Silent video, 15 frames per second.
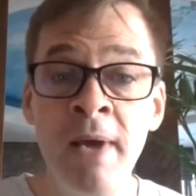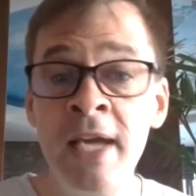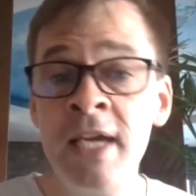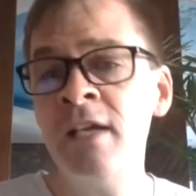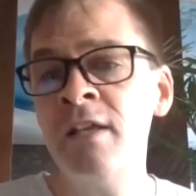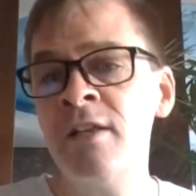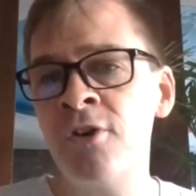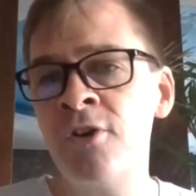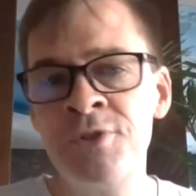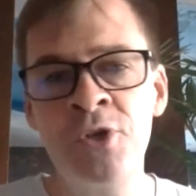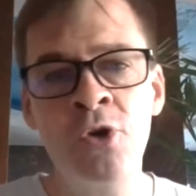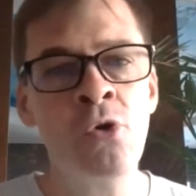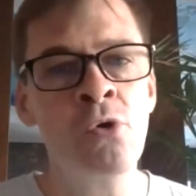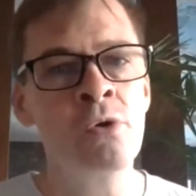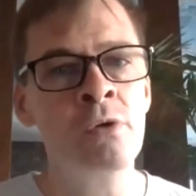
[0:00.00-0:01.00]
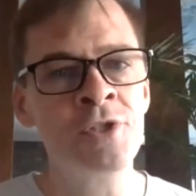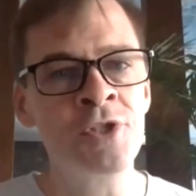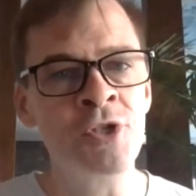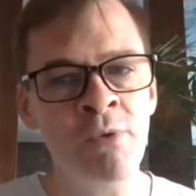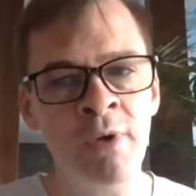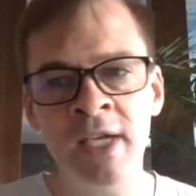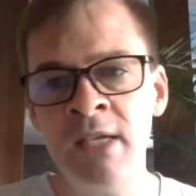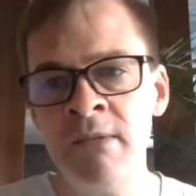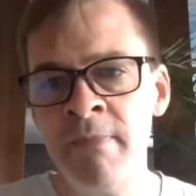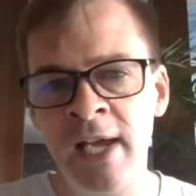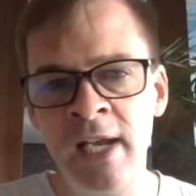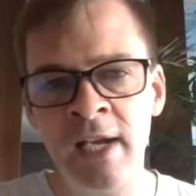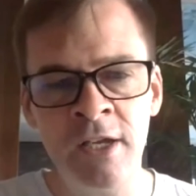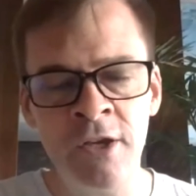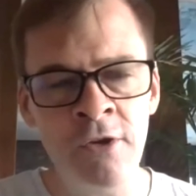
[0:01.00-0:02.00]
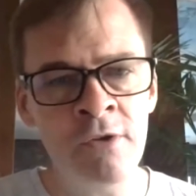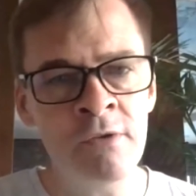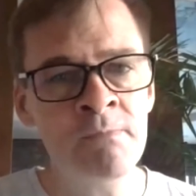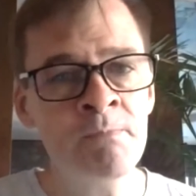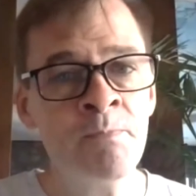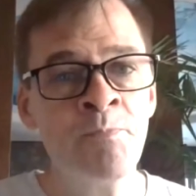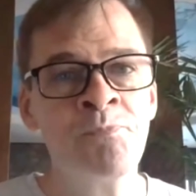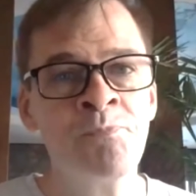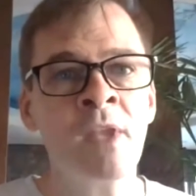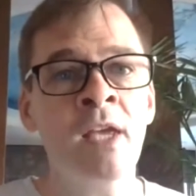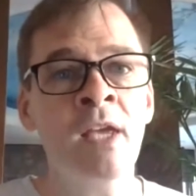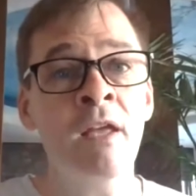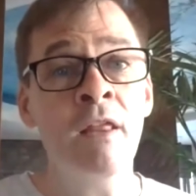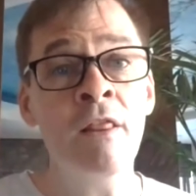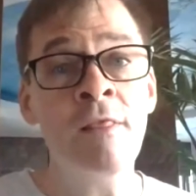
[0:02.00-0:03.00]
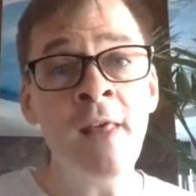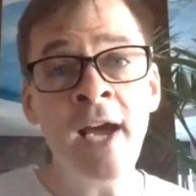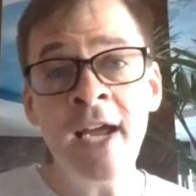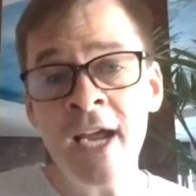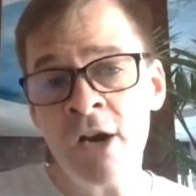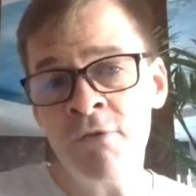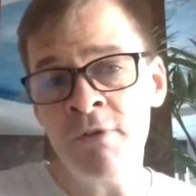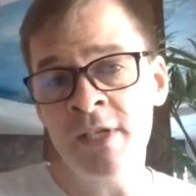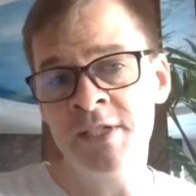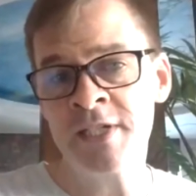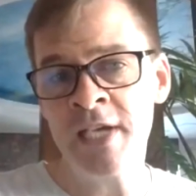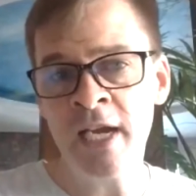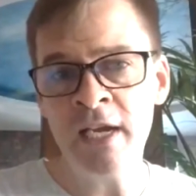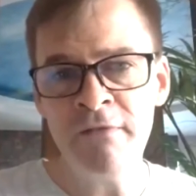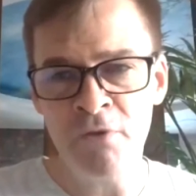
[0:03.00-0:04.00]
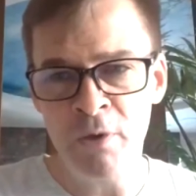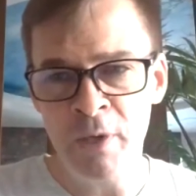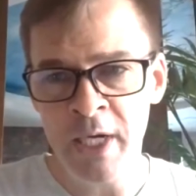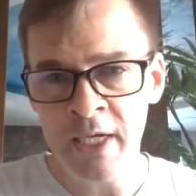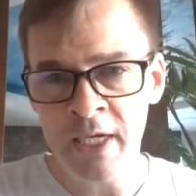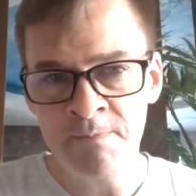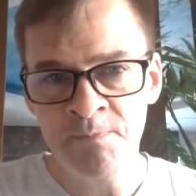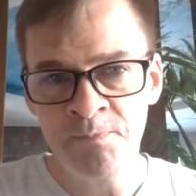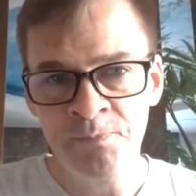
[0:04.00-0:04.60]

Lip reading: are making those calls, who are emailing you, they are in slavery.